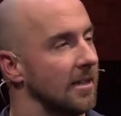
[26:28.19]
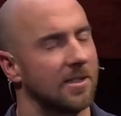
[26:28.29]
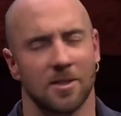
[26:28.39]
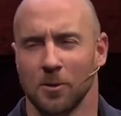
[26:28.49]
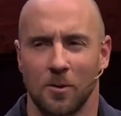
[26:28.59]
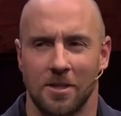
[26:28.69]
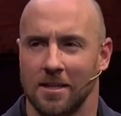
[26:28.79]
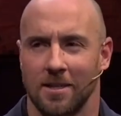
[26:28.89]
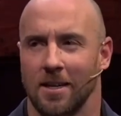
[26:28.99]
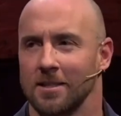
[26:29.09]
C.S. Lewis
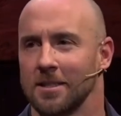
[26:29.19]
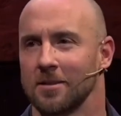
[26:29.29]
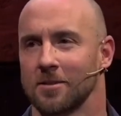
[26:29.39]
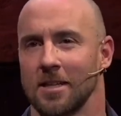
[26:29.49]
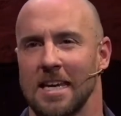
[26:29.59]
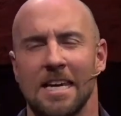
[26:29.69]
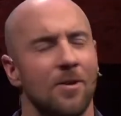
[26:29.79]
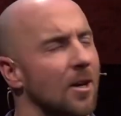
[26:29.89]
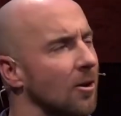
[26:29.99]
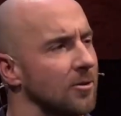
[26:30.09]
has that idea. It's like even in our